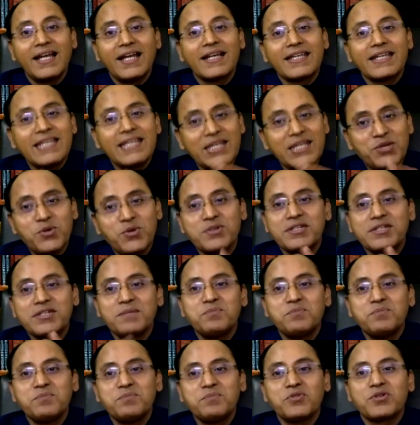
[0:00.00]
He wrote a
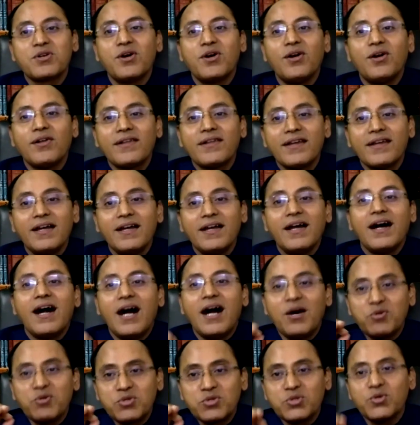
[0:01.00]
book called How
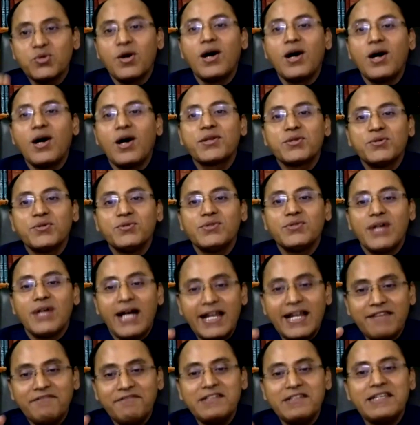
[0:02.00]
to Argue
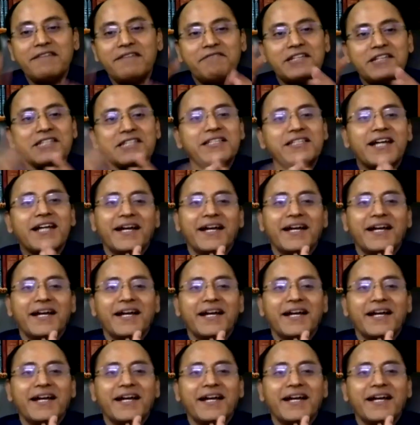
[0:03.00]
and Win Every Time.